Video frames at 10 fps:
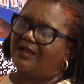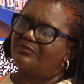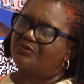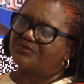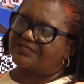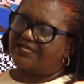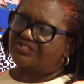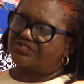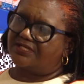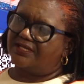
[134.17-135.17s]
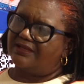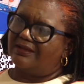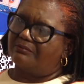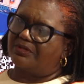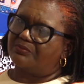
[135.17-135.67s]
use nationally.
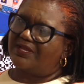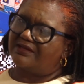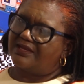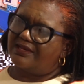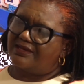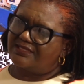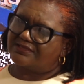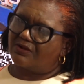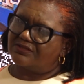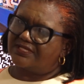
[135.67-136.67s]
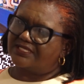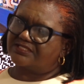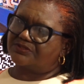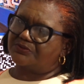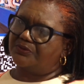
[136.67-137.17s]
But we are in this
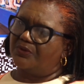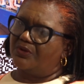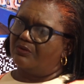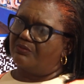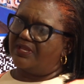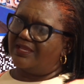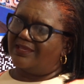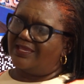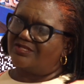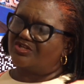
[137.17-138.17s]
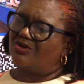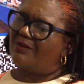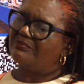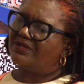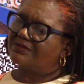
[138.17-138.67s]
context too, we engage
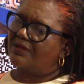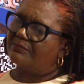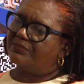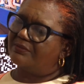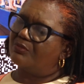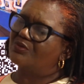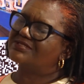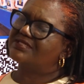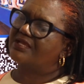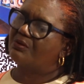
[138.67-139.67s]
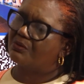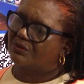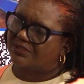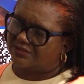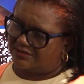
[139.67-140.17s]
a bit more
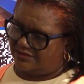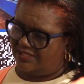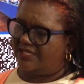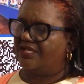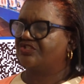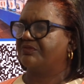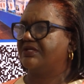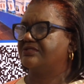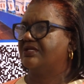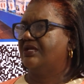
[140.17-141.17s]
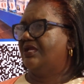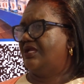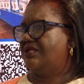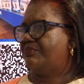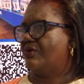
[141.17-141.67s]
stakeholder engagement
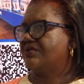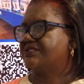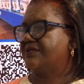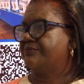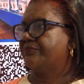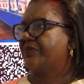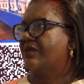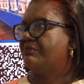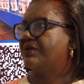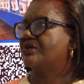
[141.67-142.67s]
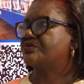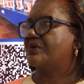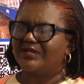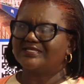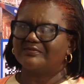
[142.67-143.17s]
in the policy, because when
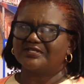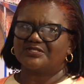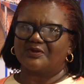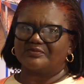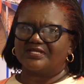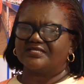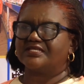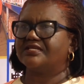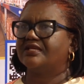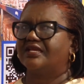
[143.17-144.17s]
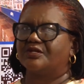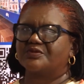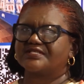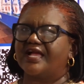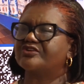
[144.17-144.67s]
we attempted to update it, it
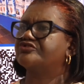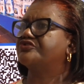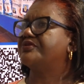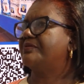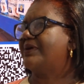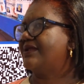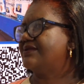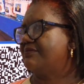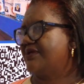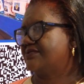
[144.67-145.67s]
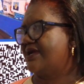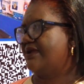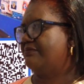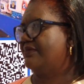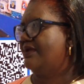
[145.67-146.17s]
was actually during the pandemic
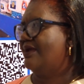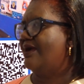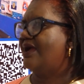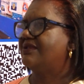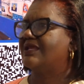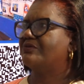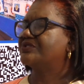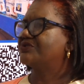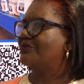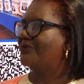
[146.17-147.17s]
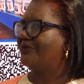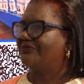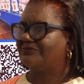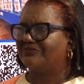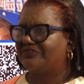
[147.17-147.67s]
time and there was no
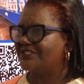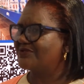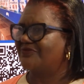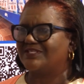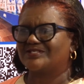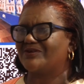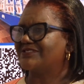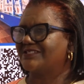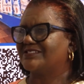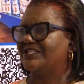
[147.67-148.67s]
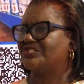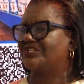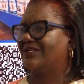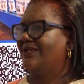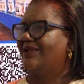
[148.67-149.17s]
face-to-face
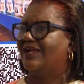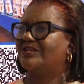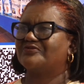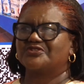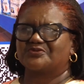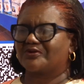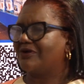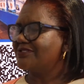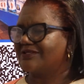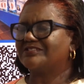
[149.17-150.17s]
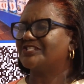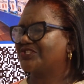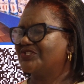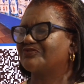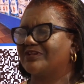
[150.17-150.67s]
consultation, and the virtual
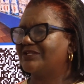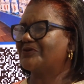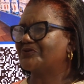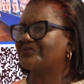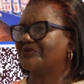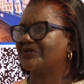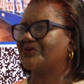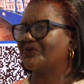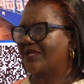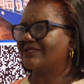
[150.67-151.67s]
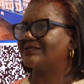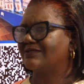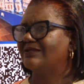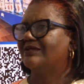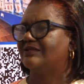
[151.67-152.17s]
consultations really don't work. You don't get the
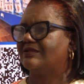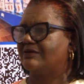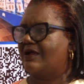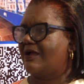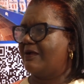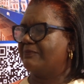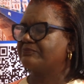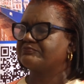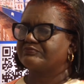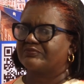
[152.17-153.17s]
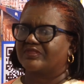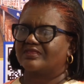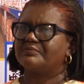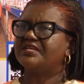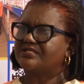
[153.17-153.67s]

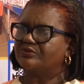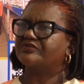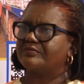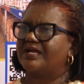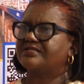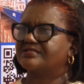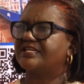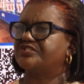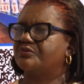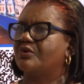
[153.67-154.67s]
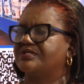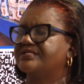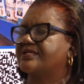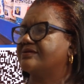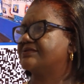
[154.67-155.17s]
meat out of the matters that you want to
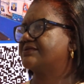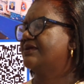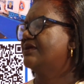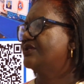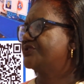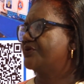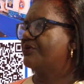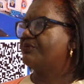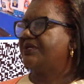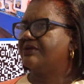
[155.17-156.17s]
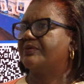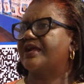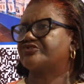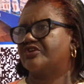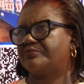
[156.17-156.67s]
discuss. So we
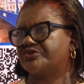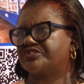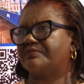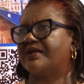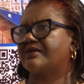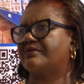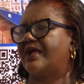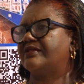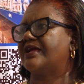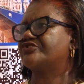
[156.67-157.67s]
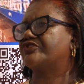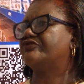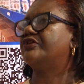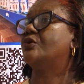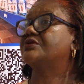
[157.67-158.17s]
actually pushed it back, and actually
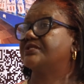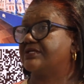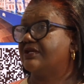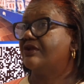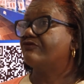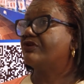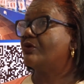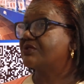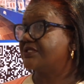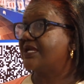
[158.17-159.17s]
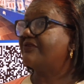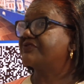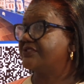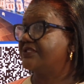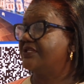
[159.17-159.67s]
we looked at
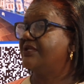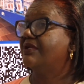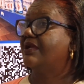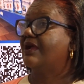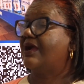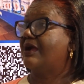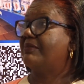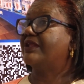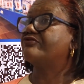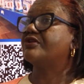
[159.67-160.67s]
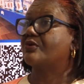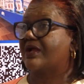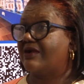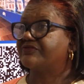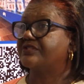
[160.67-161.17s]
after the had a relook
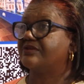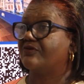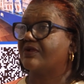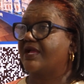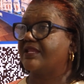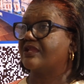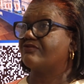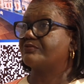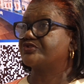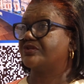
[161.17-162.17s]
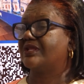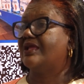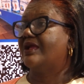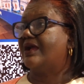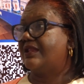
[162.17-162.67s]
after the volcanic eruption,
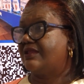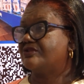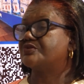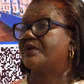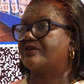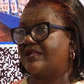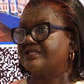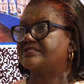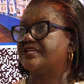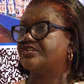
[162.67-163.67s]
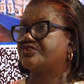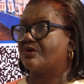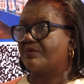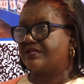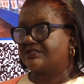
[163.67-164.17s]
and hence we are at the stage
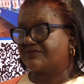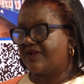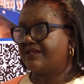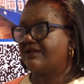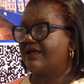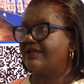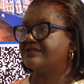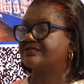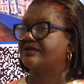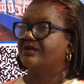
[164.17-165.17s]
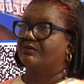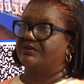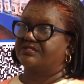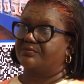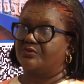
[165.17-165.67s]
now where it is finalized
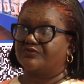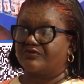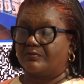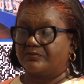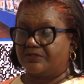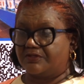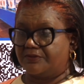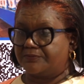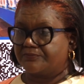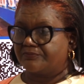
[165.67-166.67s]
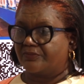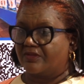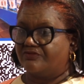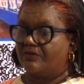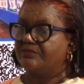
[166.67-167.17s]
with support from the
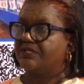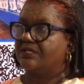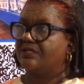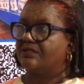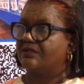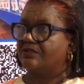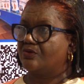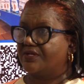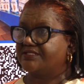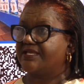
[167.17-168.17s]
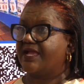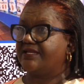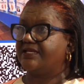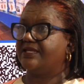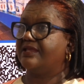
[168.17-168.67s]

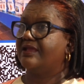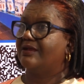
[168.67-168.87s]
USAID.